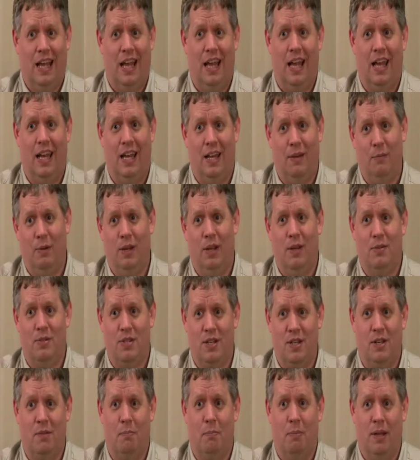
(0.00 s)
And we
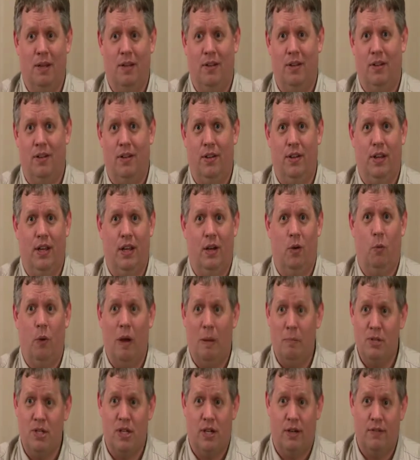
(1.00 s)
use it to build uh,
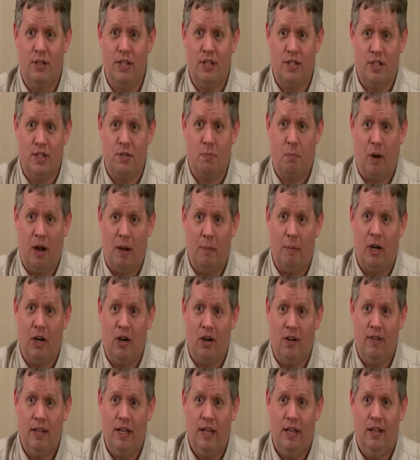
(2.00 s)
web services
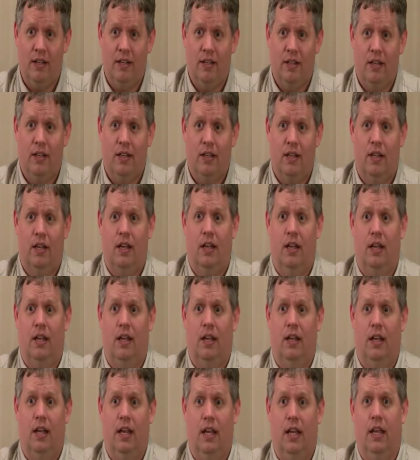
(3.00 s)
primarily.
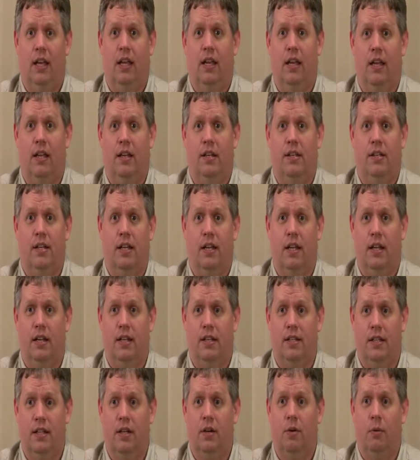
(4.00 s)
Uh, and
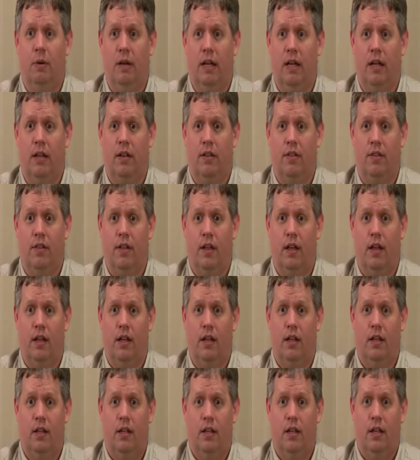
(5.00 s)
uh, deal with
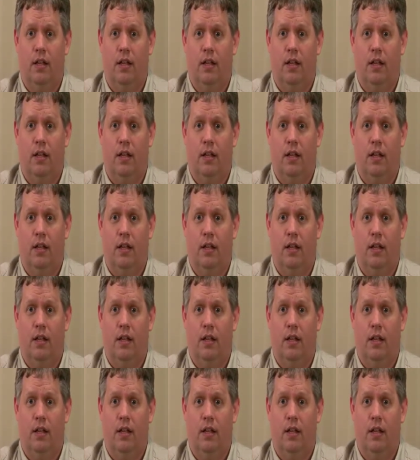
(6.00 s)
uh,